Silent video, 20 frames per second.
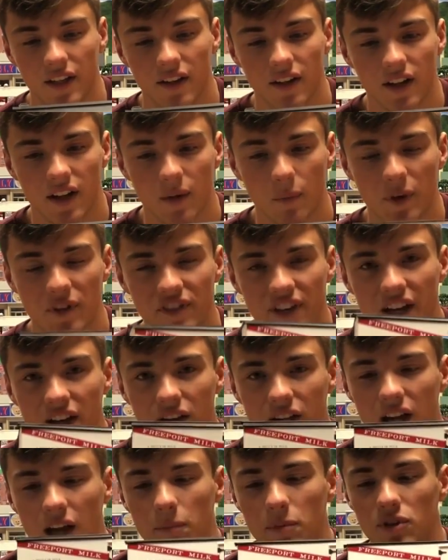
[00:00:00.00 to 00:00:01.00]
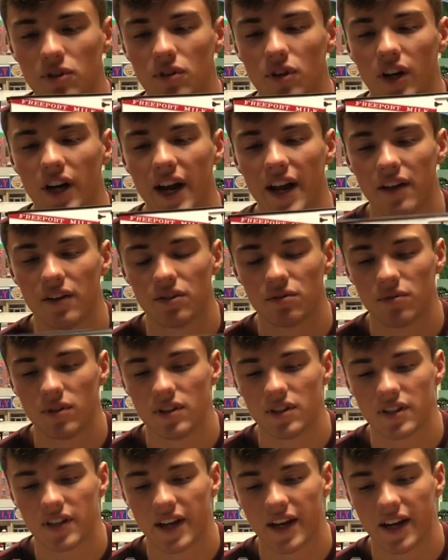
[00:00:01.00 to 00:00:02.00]
I've got a couple of Long Island
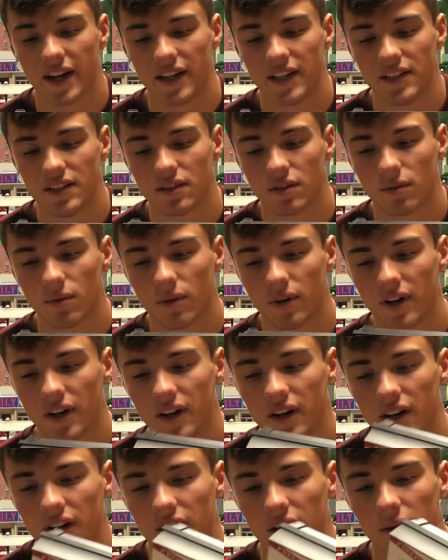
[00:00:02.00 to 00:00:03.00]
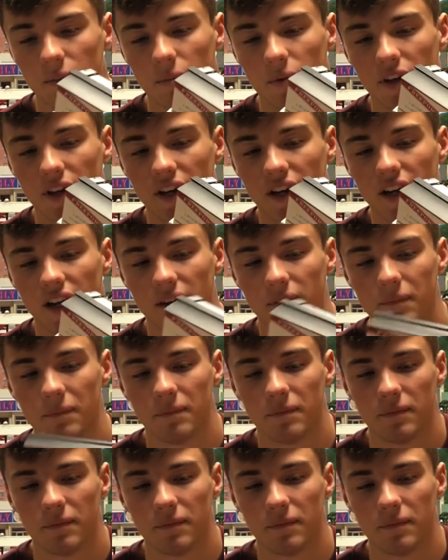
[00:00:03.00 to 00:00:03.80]
ones I need to order, but